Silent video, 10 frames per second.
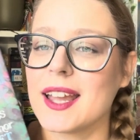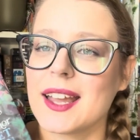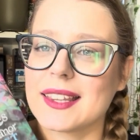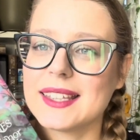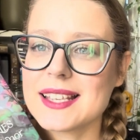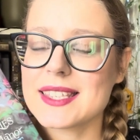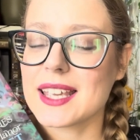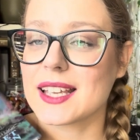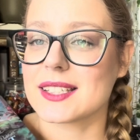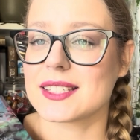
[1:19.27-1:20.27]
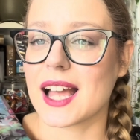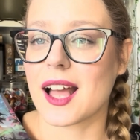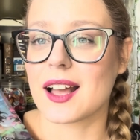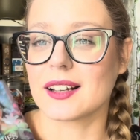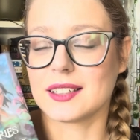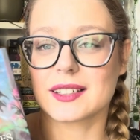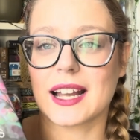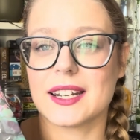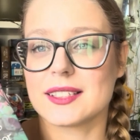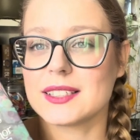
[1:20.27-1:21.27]
This is a
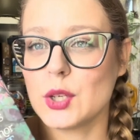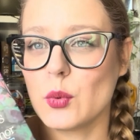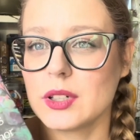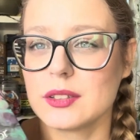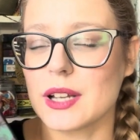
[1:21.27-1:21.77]
kind of sequel.